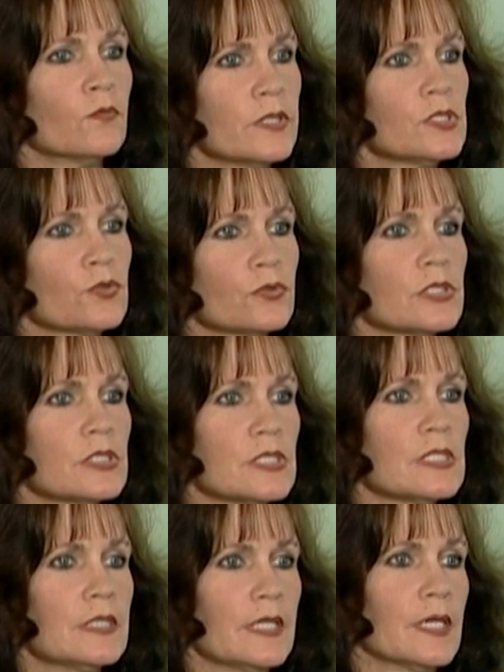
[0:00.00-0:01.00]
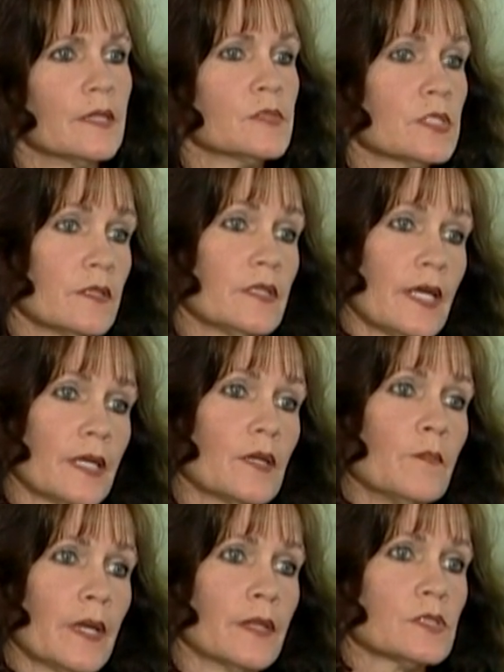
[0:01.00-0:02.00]
resources to them so that they
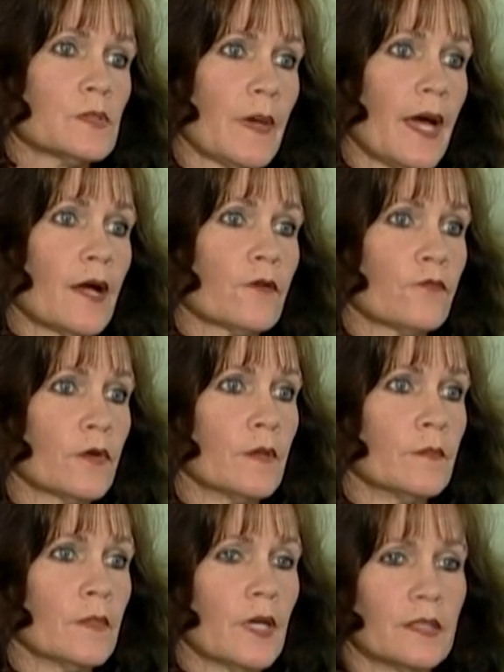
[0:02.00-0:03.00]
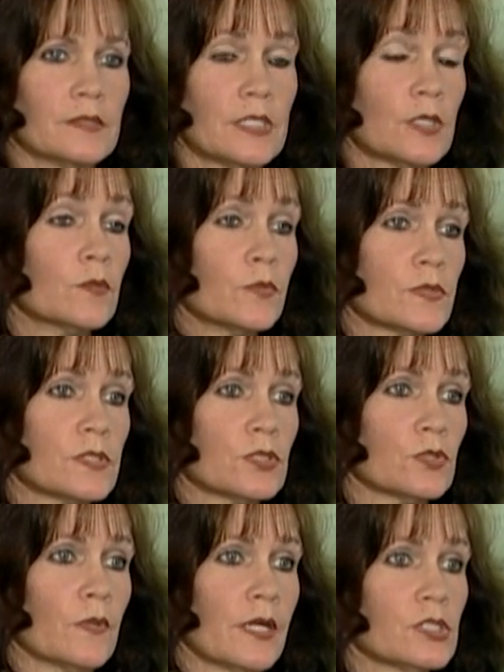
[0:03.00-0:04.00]
can bounce back from a terrible
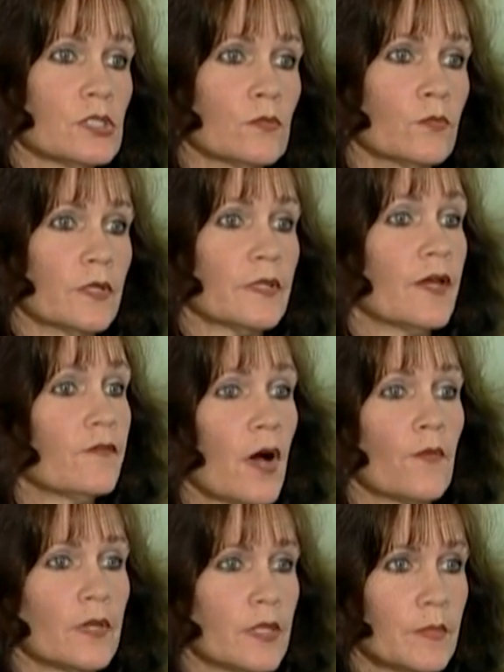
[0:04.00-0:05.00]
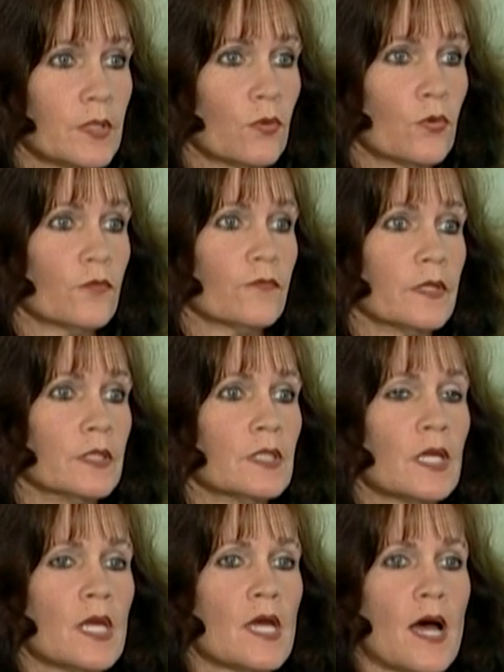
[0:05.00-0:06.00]
situation where they've already been orphaned,
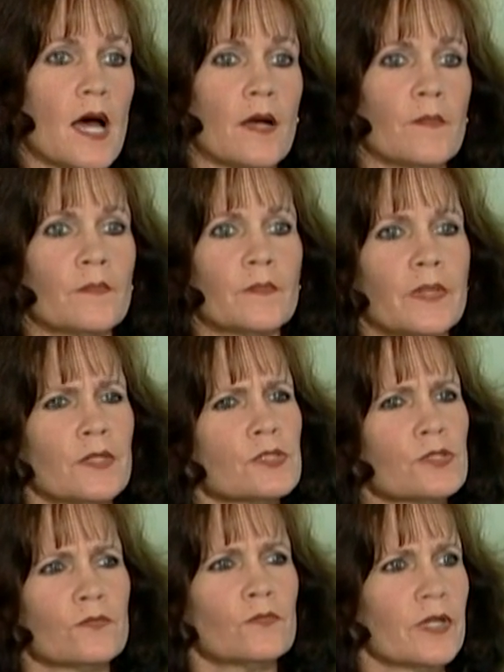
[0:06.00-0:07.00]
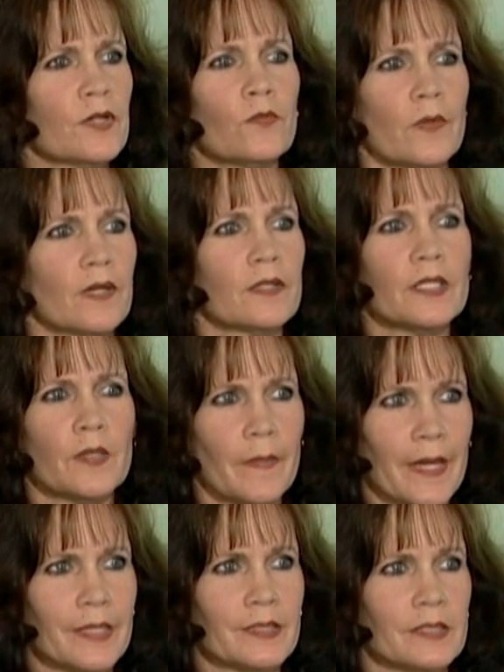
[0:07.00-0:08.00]
bears are very rarely
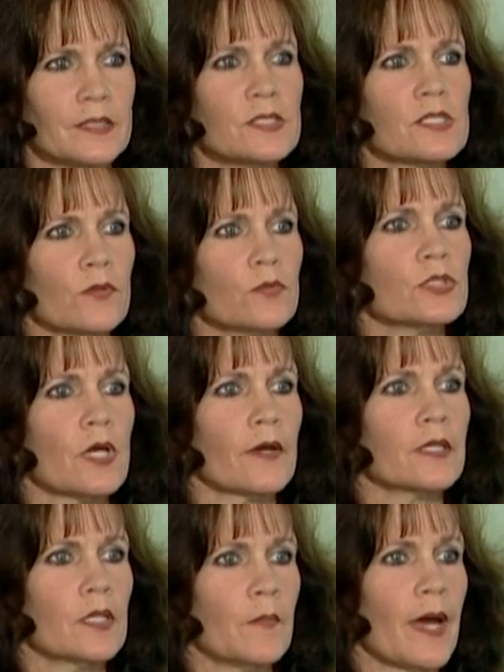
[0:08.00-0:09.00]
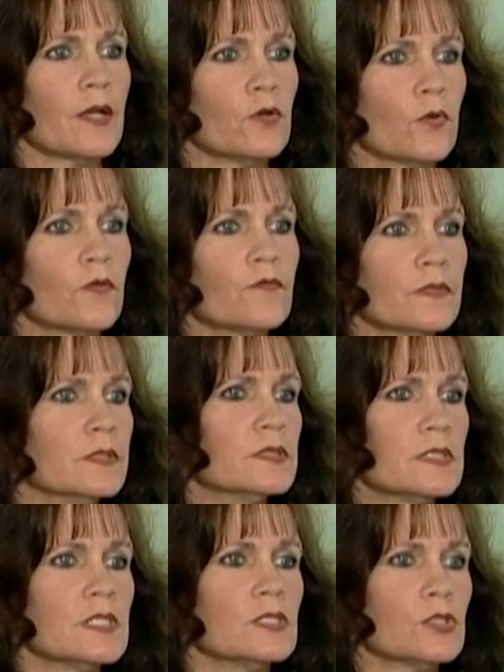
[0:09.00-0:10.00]
abandoned. So we're talking about an orphan
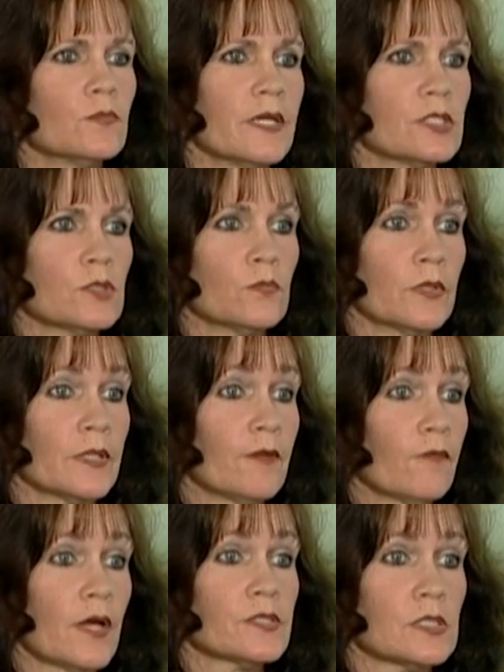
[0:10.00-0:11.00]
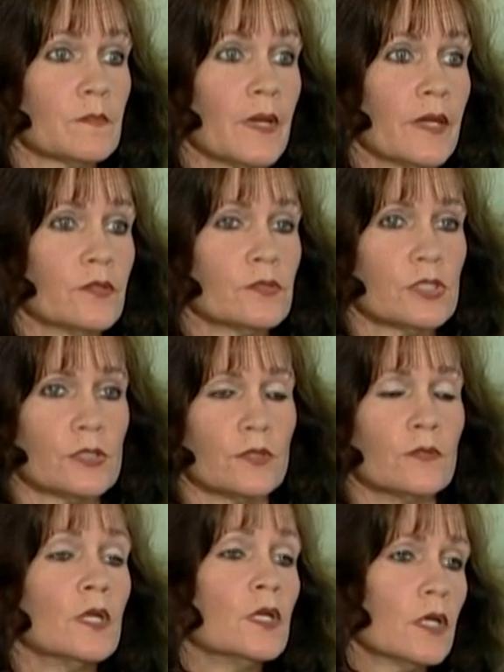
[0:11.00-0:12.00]
situation where they've lost a mother
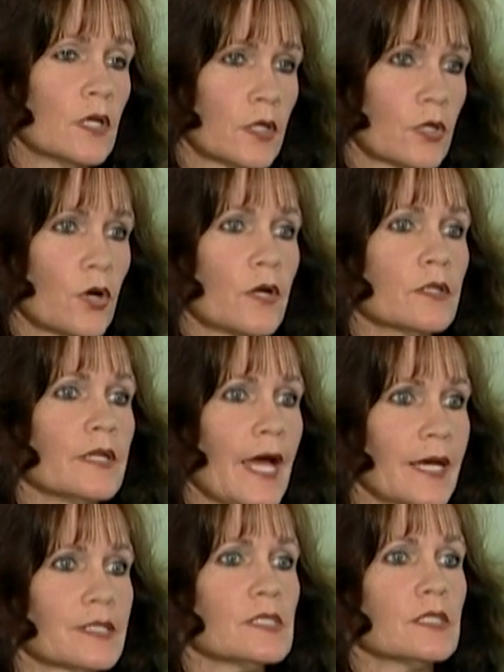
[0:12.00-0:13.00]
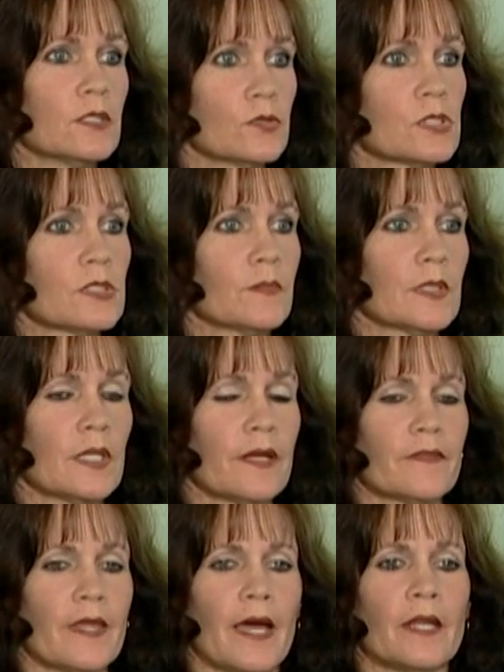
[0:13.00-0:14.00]
to a car accident or something
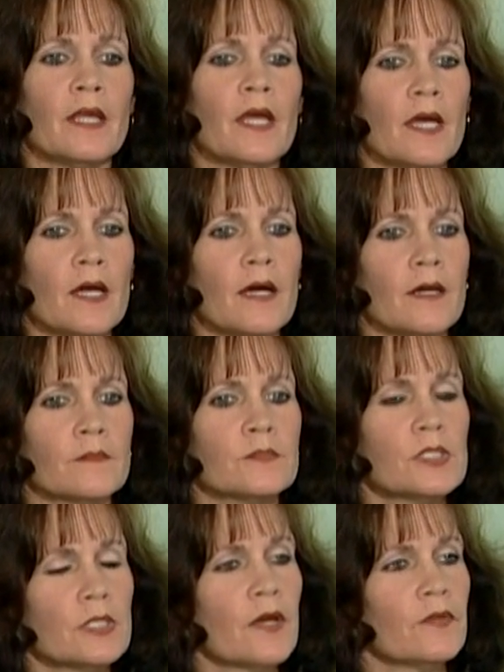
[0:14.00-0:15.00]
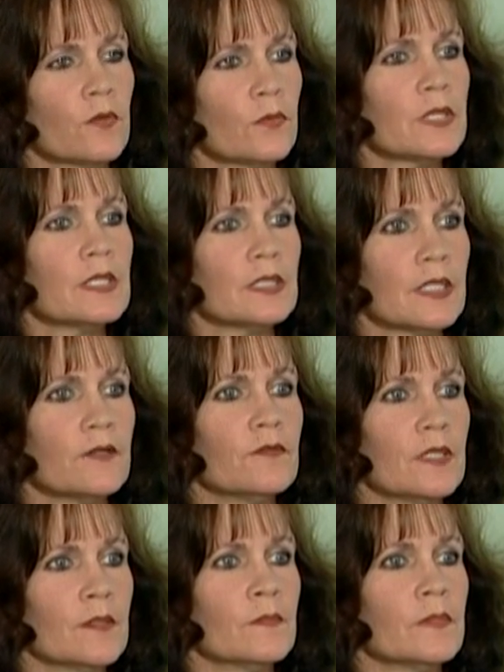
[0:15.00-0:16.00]
like that. To know that we can give
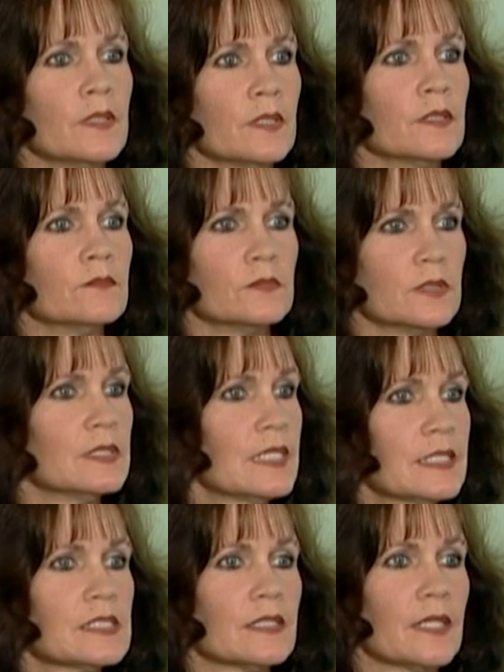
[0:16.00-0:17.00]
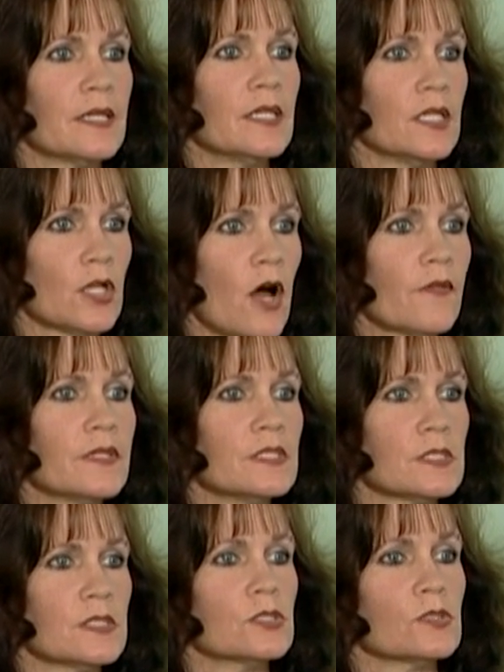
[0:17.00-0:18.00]
them the things that they need, all the
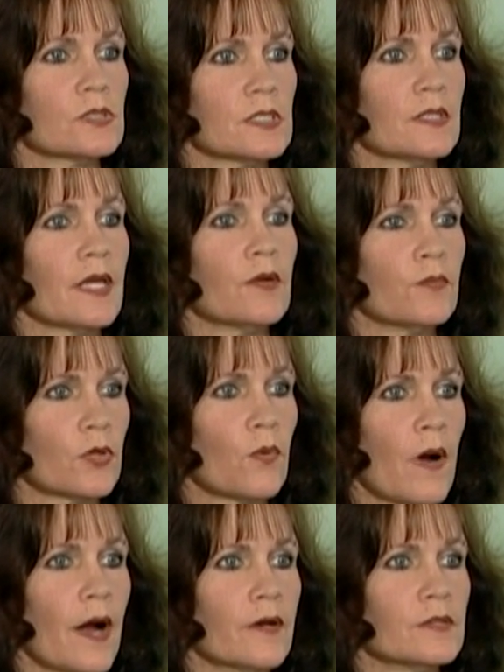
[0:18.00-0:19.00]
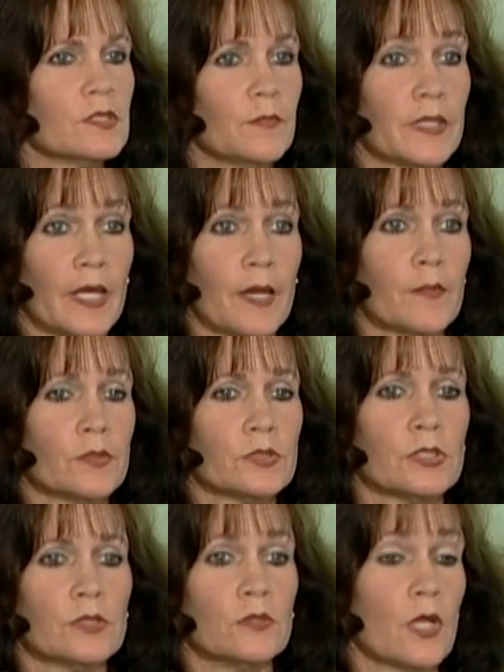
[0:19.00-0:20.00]
essentials that they require to be able
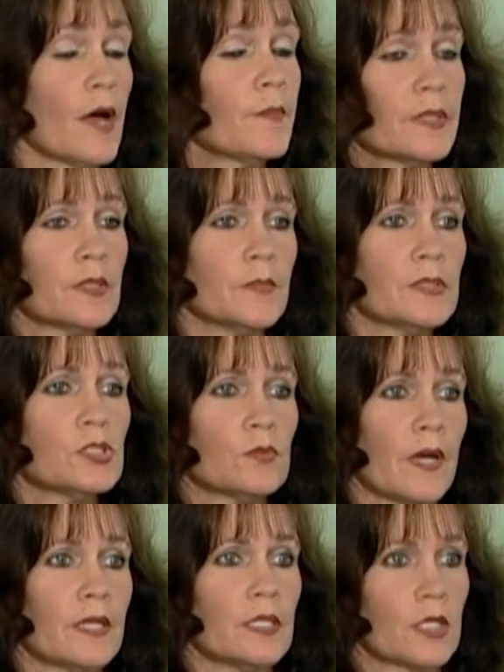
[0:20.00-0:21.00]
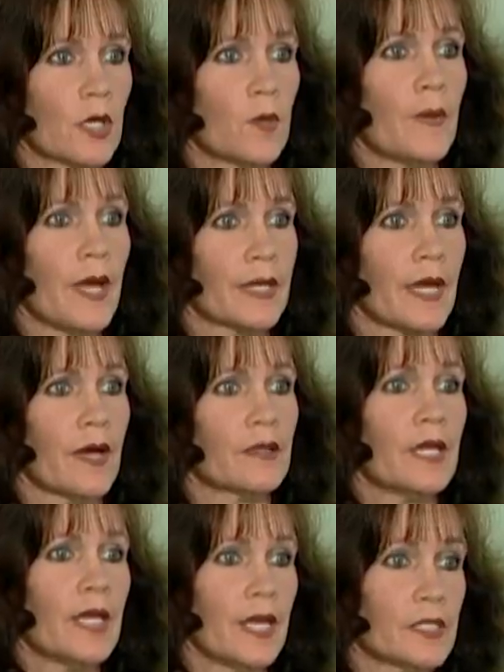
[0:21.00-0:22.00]
to not be habituated and go back out
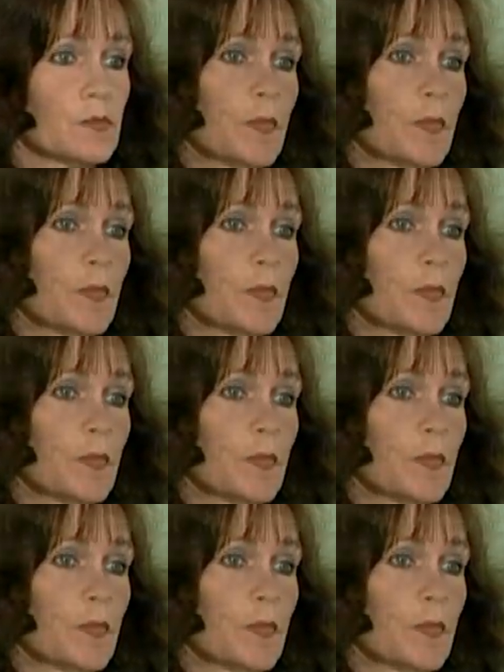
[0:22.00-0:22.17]
as